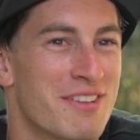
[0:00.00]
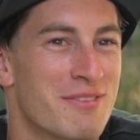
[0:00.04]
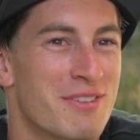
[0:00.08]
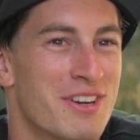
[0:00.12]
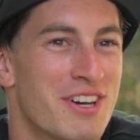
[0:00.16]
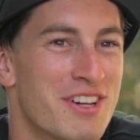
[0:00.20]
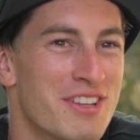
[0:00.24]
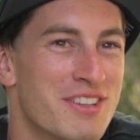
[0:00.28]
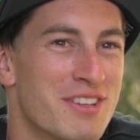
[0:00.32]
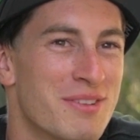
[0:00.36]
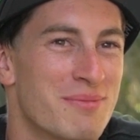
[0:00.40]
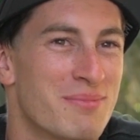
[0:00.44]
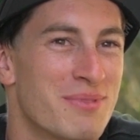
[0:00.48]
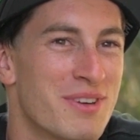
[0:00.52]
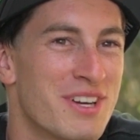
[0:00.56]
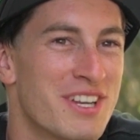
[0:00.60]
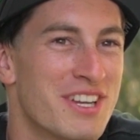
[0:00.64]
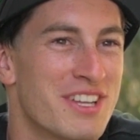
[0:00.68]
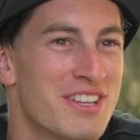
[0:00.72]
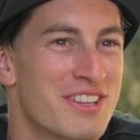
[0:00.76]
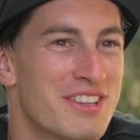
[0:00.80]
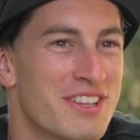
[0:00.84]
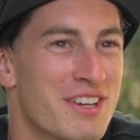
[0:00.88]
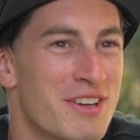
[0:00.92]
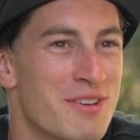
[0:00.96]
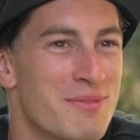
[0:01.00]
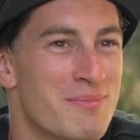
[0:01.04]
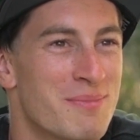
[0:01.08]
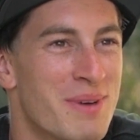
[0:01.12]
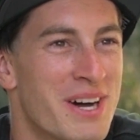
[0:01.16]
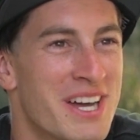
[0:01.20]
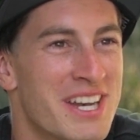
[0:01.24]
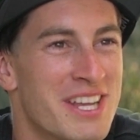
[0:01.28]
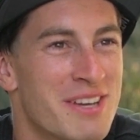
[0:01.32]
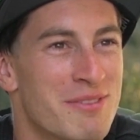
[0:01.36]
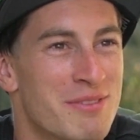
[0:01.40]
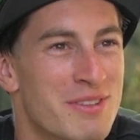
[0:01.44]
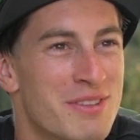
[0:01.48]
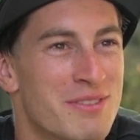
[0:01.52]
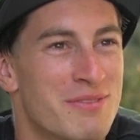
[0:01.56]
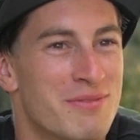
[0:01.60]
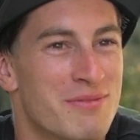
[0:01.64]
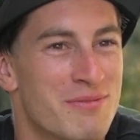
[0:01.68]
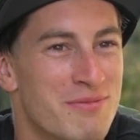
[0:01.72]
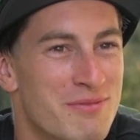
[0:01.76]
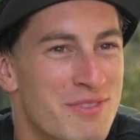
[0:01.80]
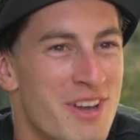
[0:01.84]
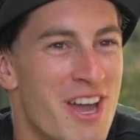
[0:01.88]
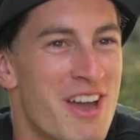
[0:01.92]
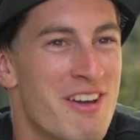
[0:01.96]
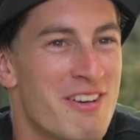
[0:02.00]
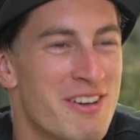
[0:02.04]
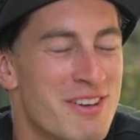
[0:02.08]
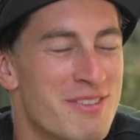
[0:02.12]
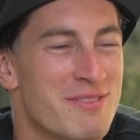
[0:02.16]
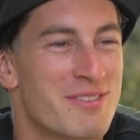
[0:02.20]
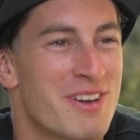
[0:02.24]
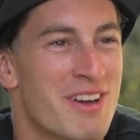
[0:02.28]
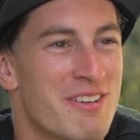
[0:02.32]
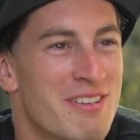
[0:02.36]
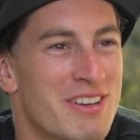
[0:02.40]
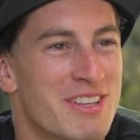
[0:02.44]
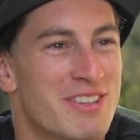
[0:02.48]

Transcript: when I was an apprentice, so money was very, very